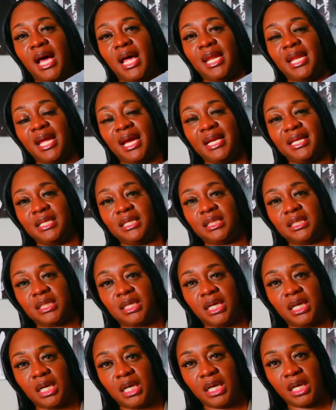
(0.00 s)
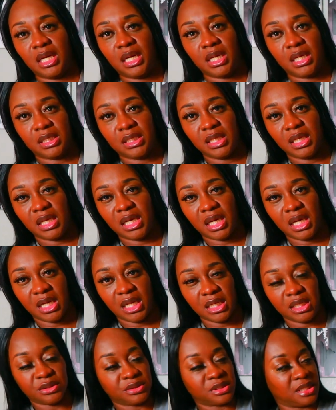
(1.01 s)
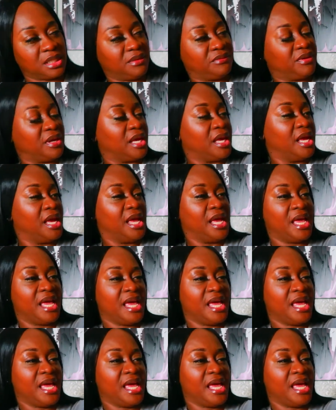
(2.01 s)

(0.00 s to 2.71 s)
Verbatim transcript: I like the the colors of it.